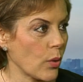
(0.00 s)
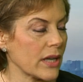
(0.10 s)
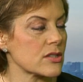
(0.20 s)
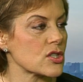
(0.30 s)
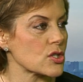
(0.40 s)
We
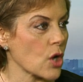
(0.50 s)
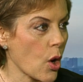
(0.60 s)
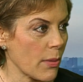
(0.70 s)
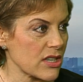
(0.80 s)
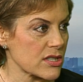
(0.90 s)
had so
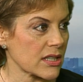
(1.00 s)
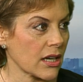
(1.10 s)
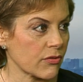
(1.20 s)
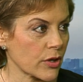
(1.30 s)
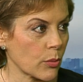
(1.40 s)
much to
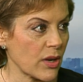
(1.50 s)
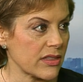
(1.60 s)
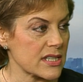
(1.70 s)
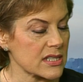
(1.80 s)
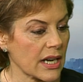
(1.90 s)
cover, and we
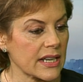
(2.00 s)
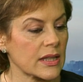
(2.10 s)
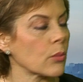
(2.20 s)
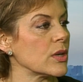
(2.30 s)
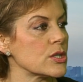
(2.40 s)
decided
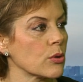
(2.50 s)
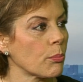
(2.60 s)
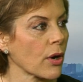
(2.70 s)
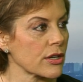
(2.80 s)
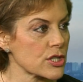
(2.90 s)
that we'd do a part